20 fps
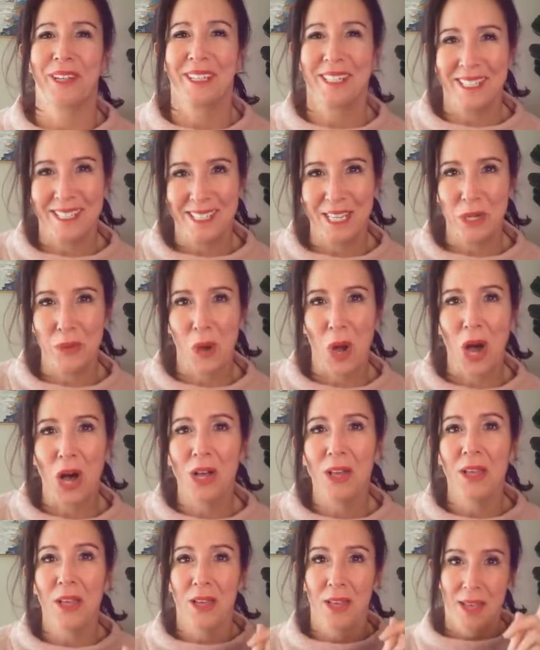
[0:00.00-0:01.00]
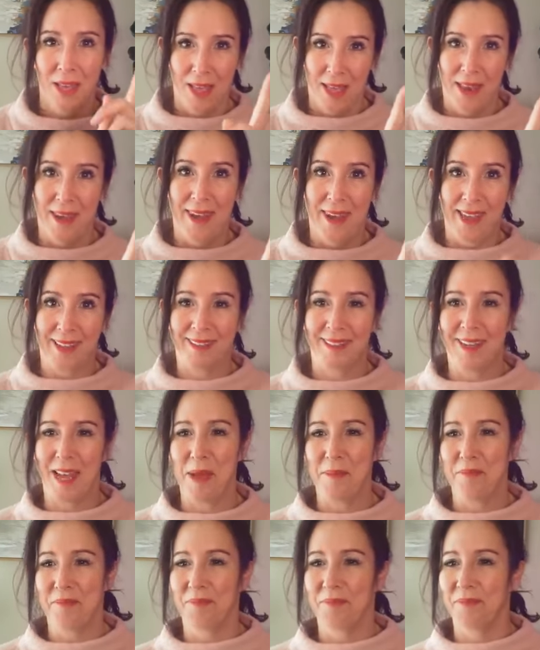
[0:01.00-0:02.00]
Good to see you all next
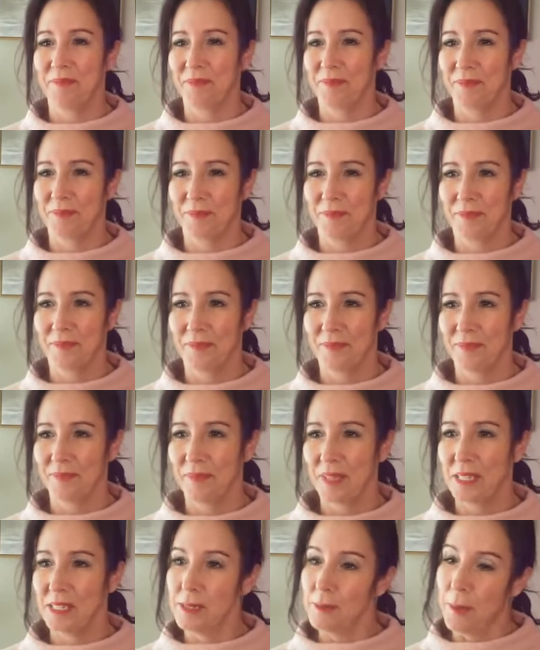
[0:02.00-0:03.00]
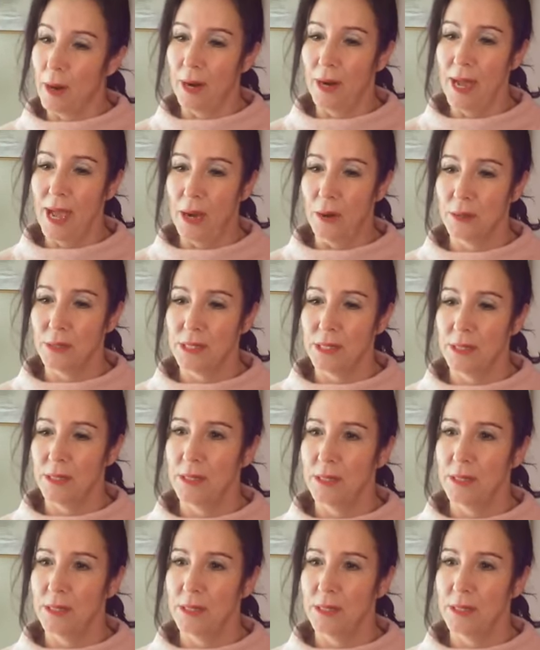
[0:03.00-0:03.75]
time. Tamara out.